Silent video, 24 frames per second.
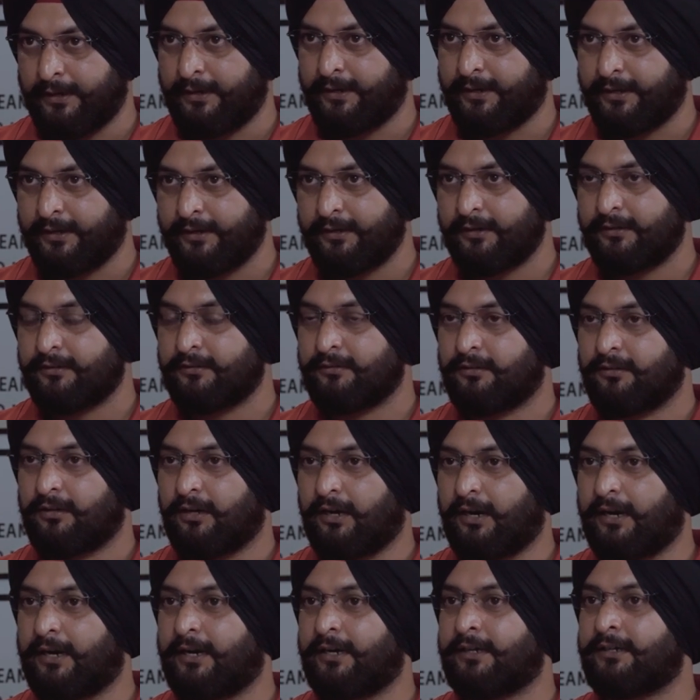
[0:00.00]
painting
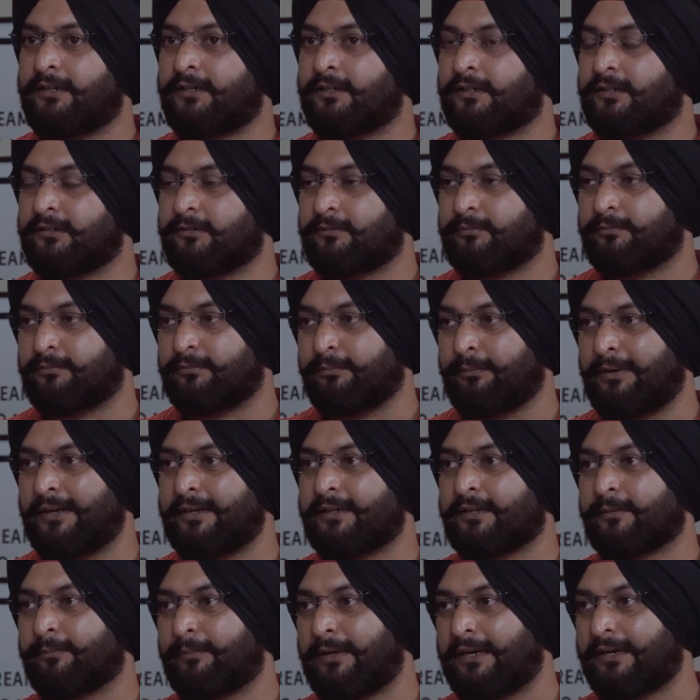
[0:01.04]
and
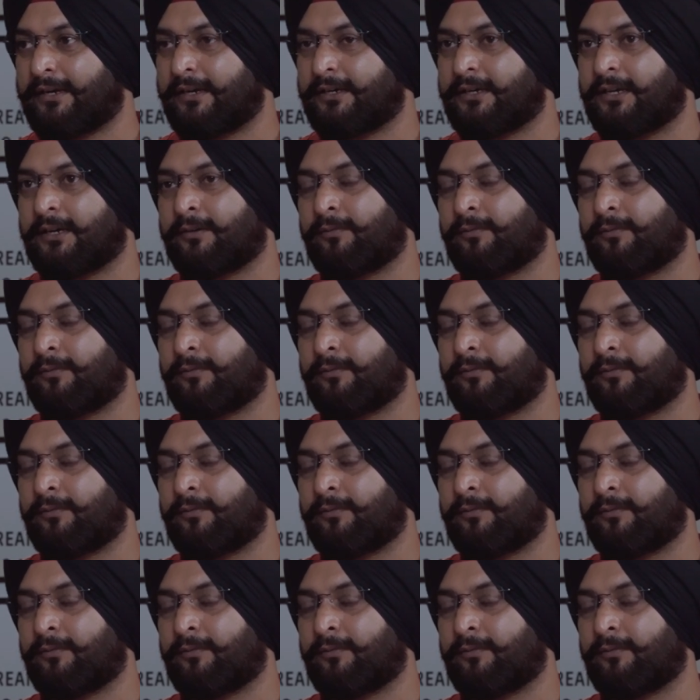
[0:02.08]
make it